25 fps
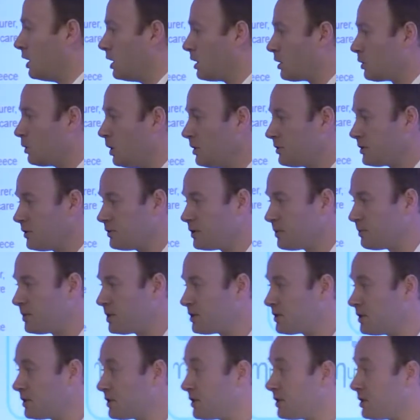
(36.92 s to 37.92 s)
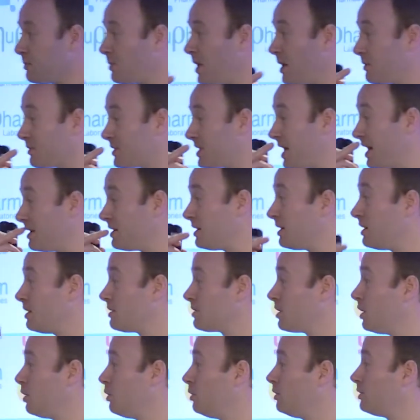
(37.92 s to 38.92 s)
Quantum as a business is about 10 years
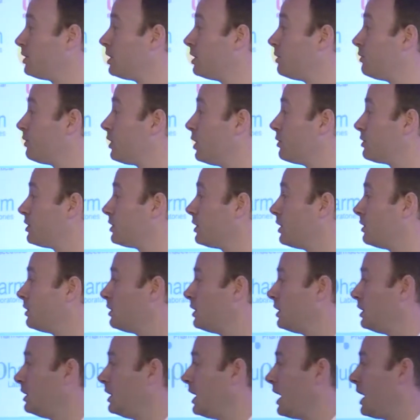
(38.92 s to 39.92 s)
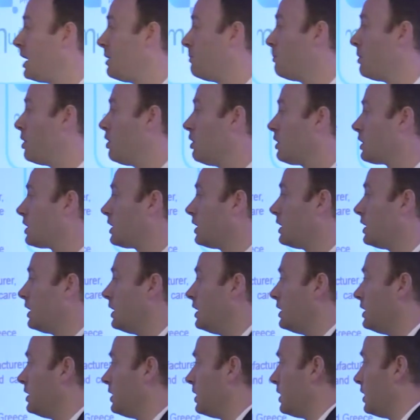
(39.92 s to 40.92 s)
old, floated on the AIM market
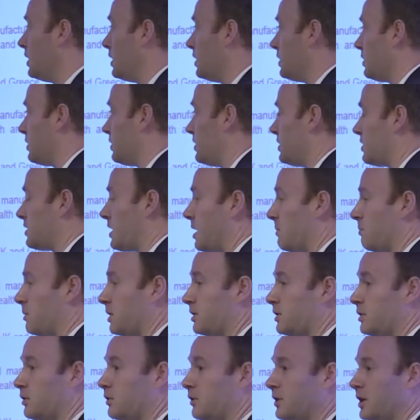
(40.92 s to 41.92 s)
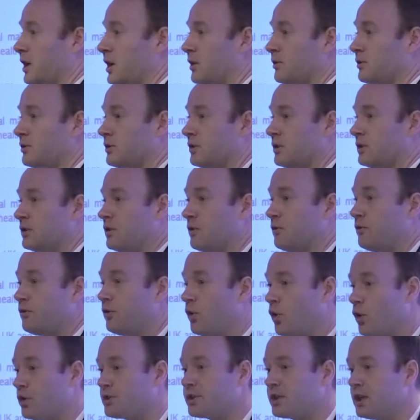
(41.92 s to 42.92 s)
in December
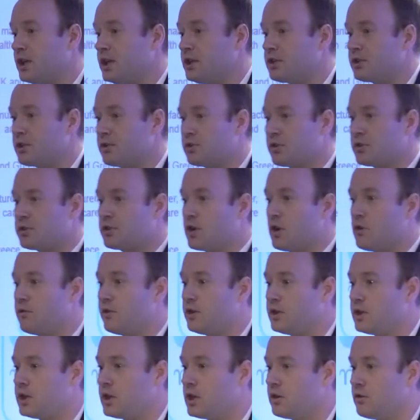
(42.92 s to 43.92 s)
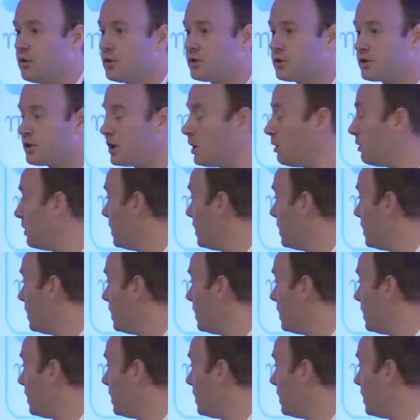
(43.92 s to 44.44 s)
2014, so just over a year or so.